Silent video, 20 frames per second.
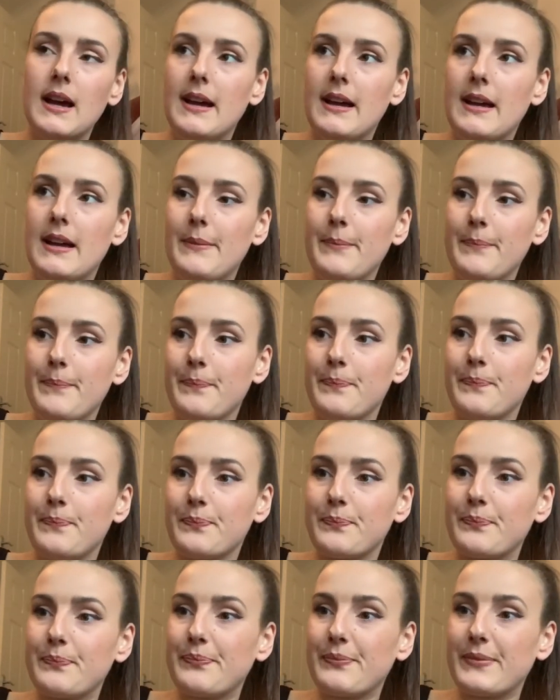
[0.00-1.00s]
Um,
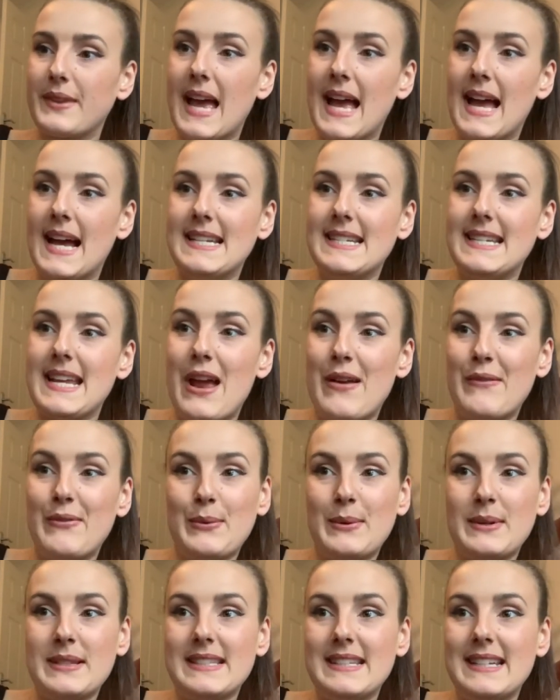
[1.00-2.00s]
and
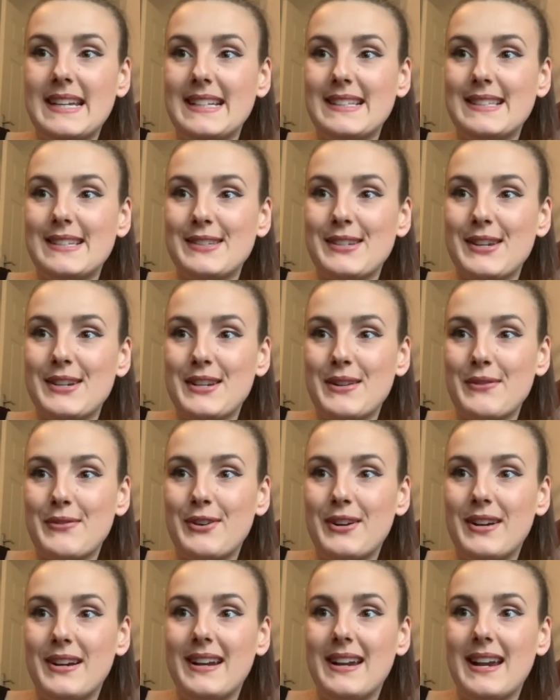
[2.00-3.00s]
everyone's needs are so
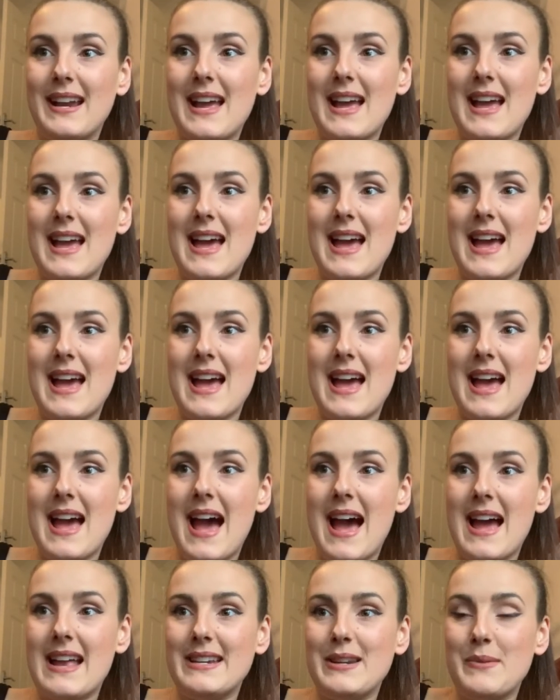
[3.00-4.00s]
different
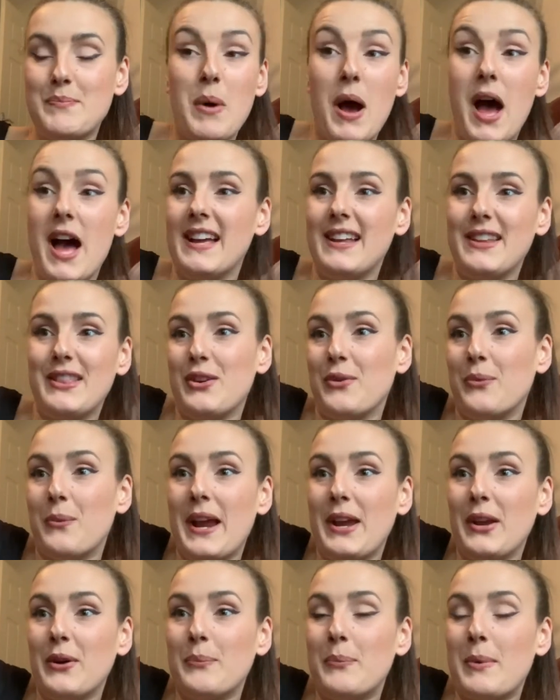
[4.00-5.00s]
and but the
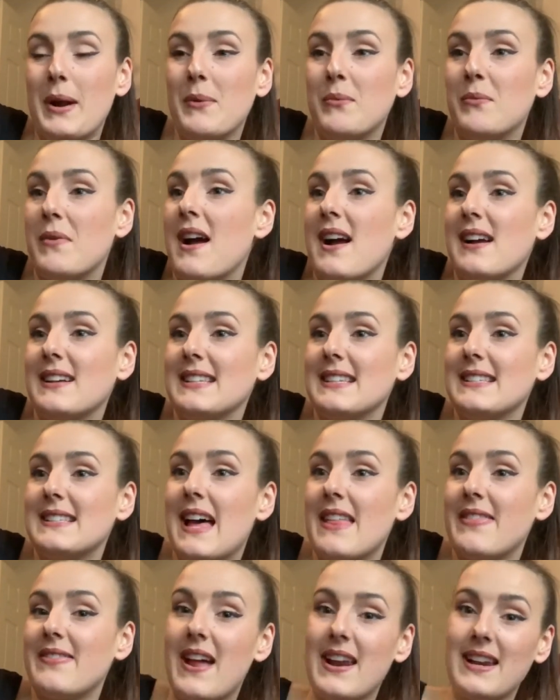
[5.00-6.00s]
way your brain works is
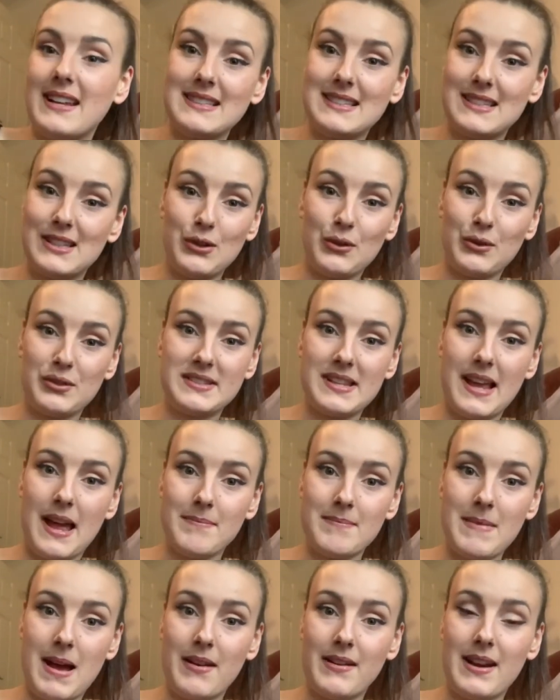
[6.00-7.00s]
that that is your set
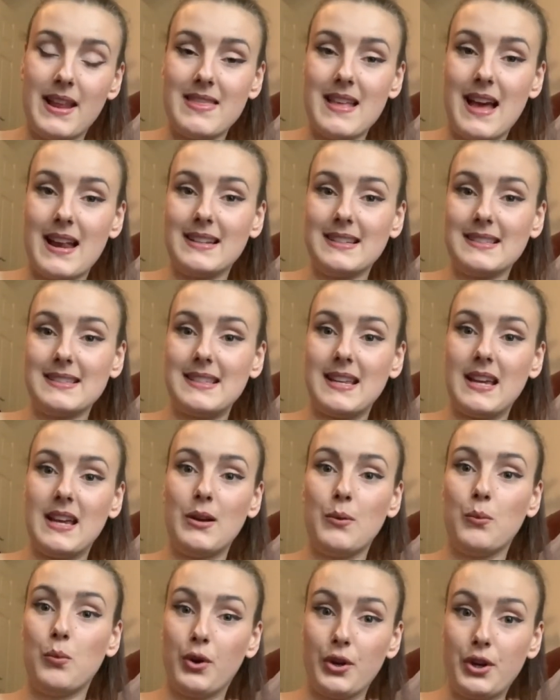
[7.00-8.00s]
amount and that is
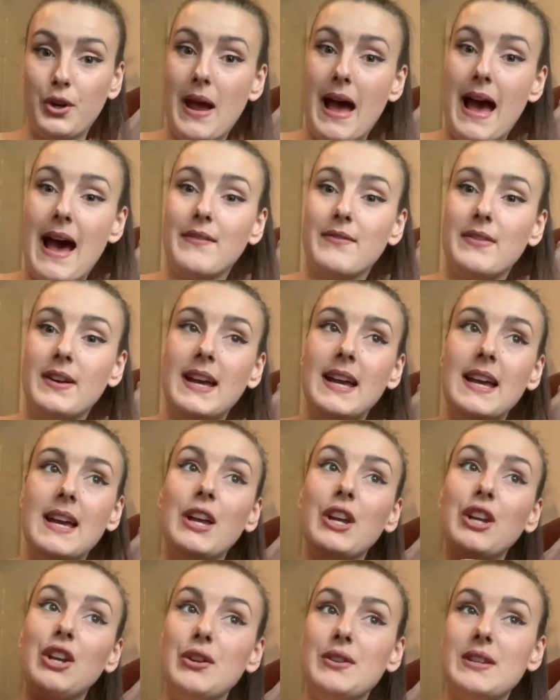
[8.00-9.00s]
what you have,
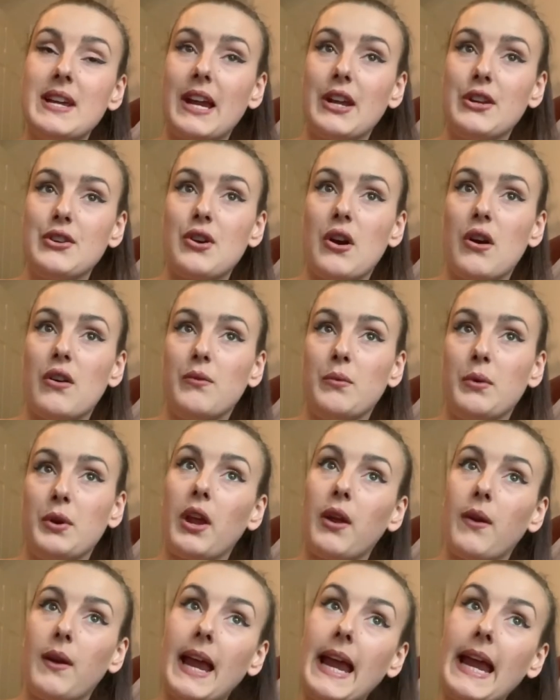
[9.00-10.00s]
you take control of
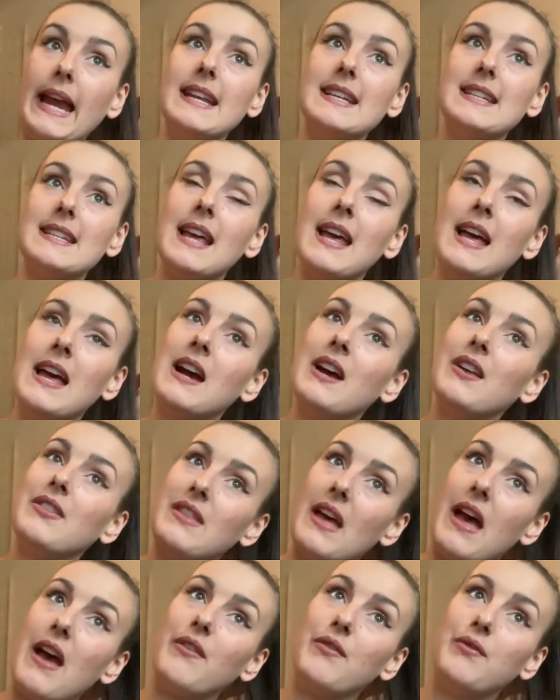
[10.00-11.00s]
what you eat,
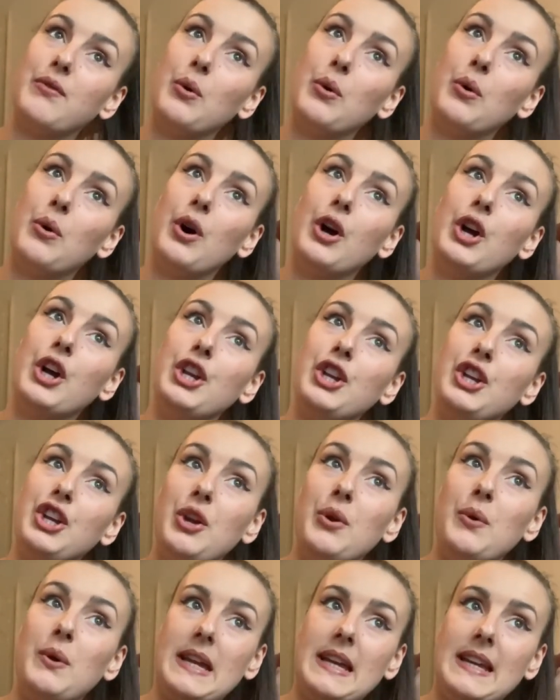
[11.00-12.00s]
therefore
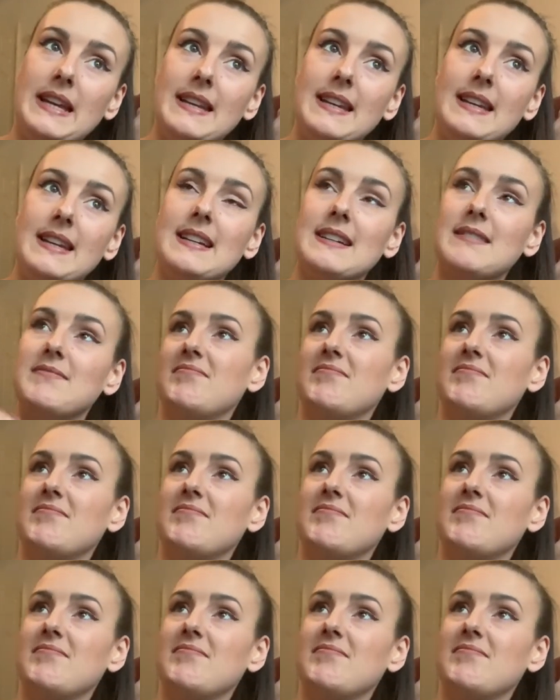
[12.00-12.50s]
you can